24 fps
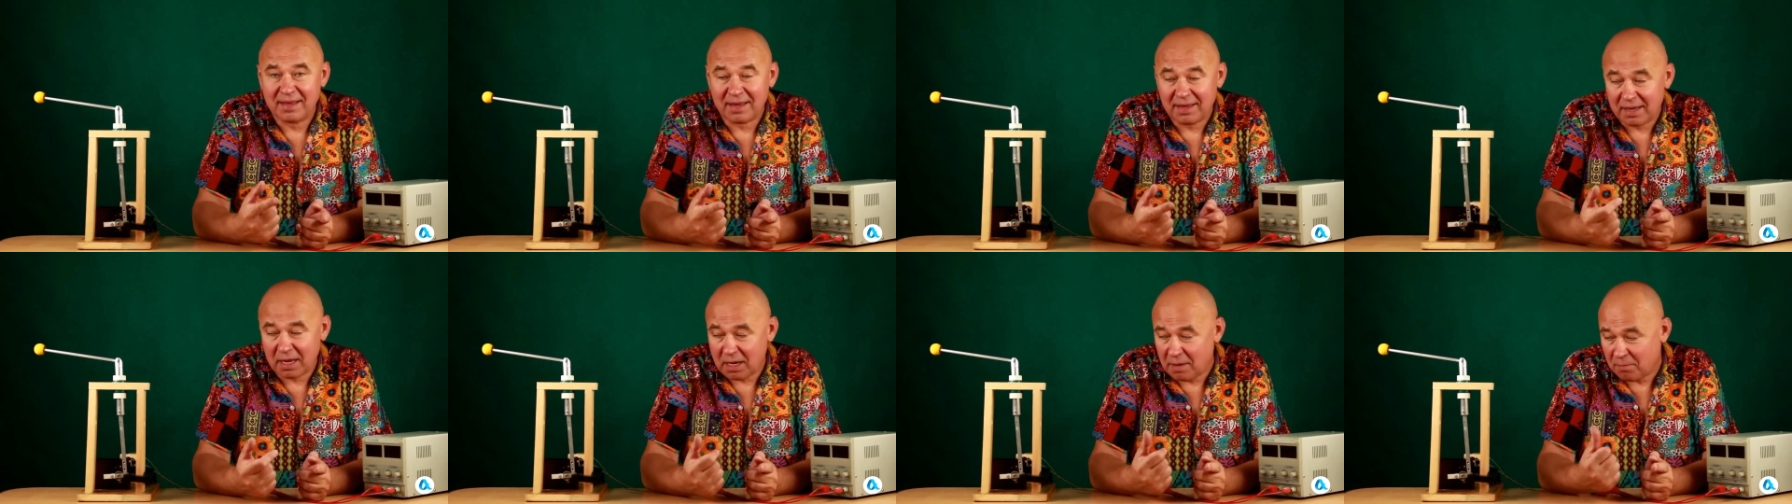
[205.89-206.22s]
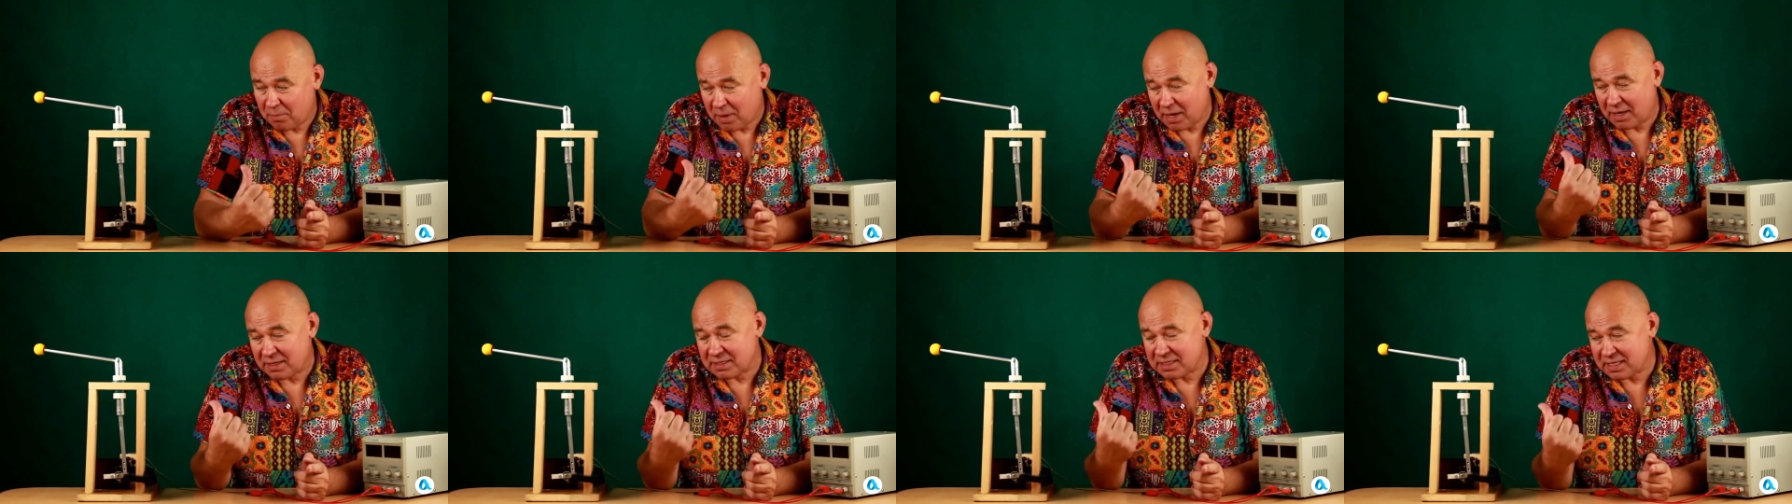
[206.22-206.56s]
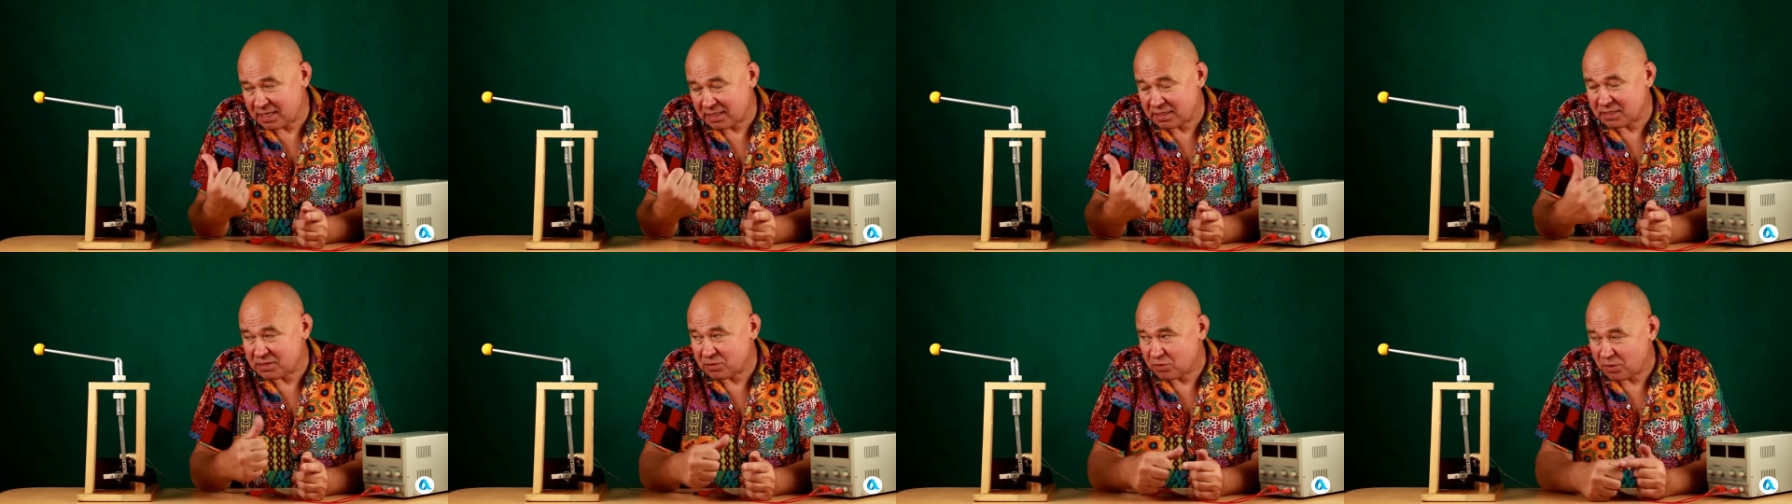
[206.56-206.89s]
it makes
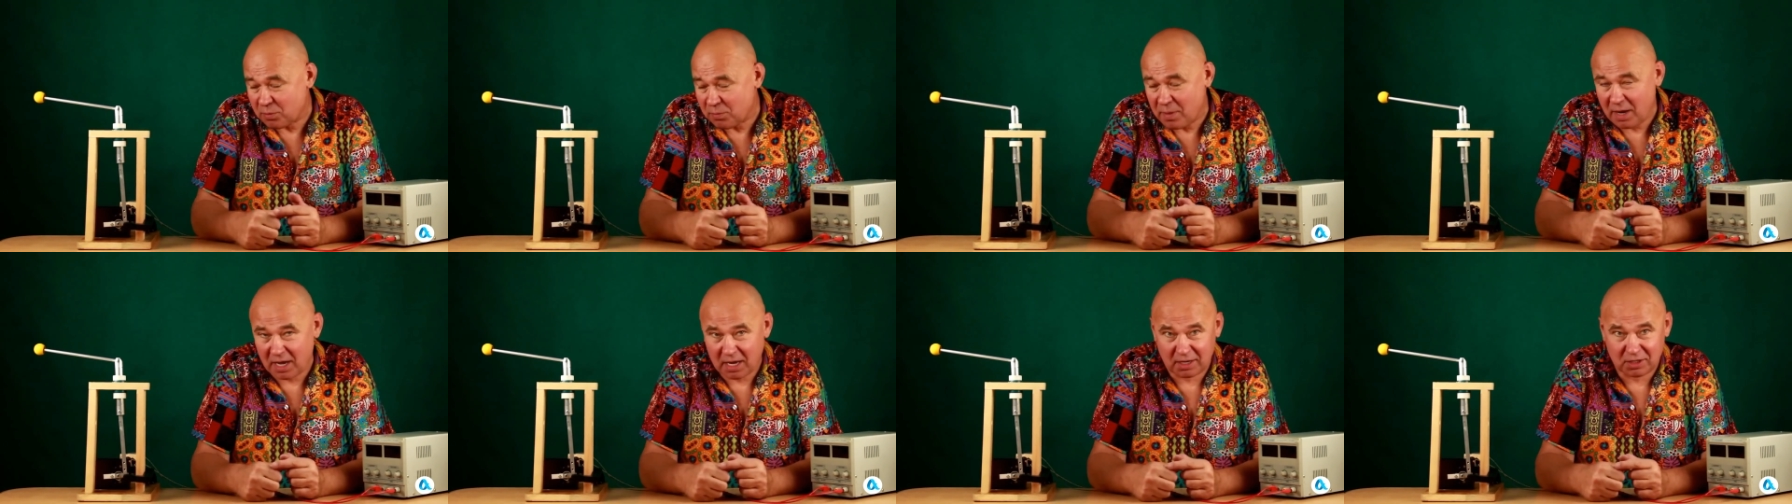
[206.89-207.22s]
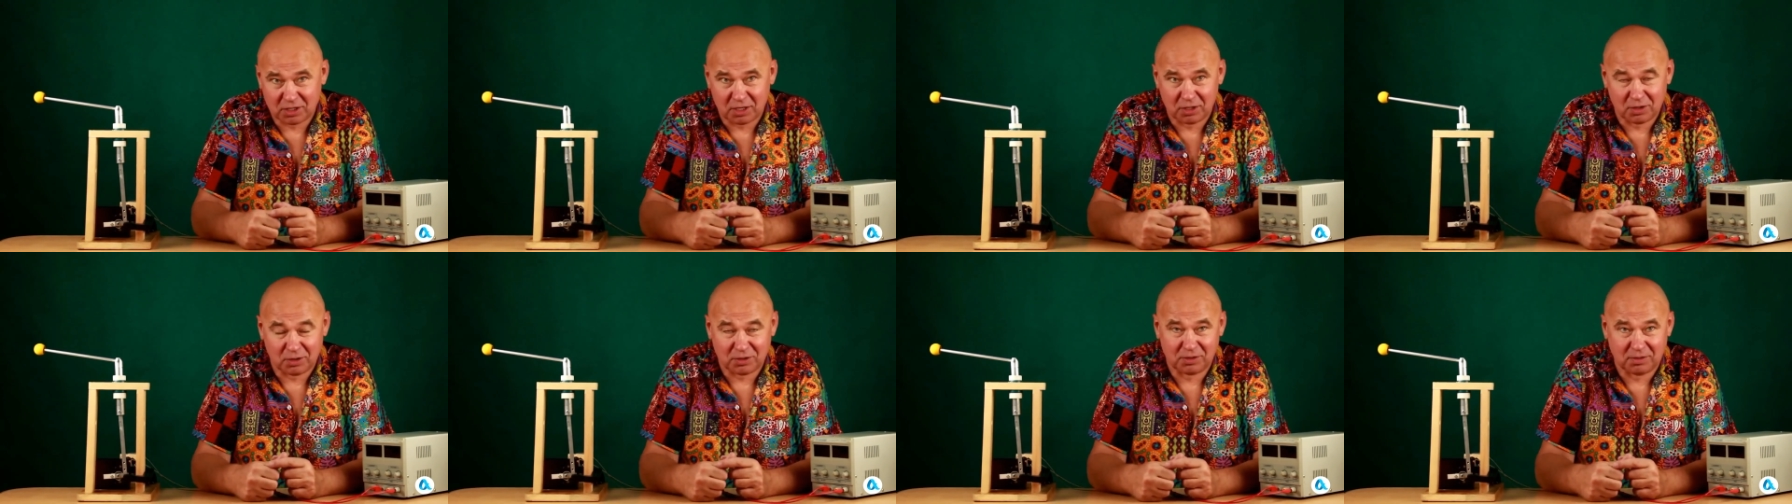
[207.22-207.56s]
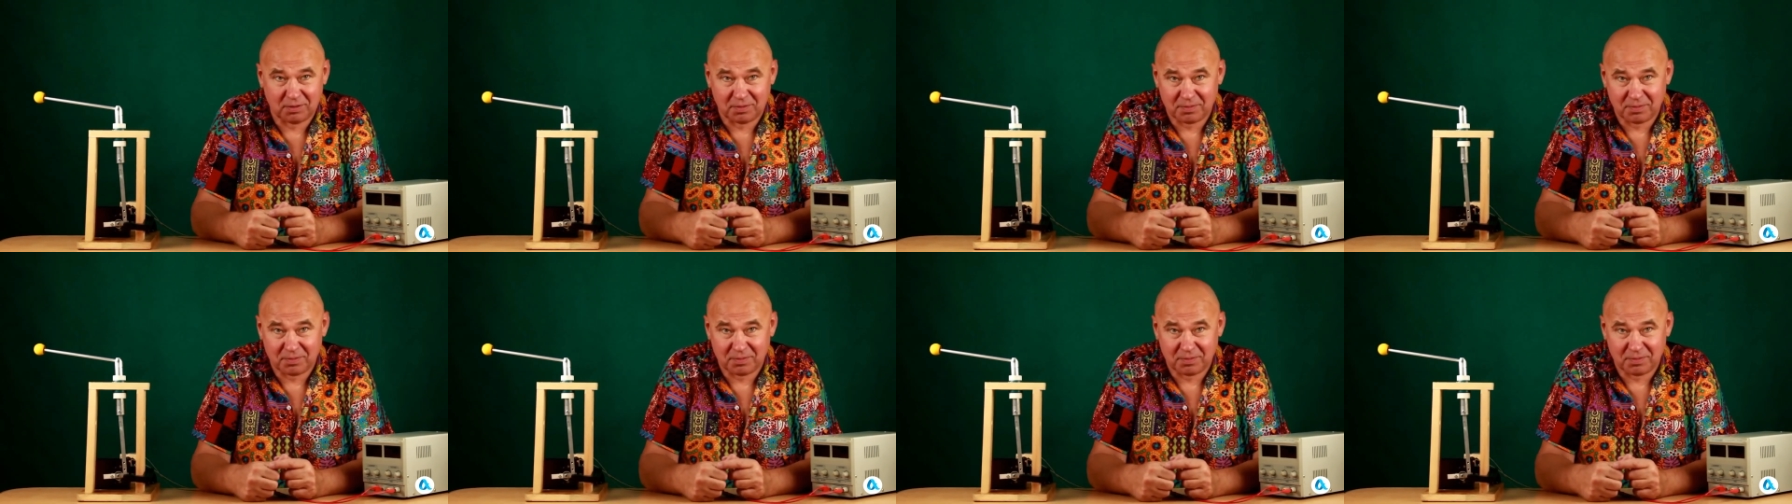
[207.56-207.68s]
sense to abandon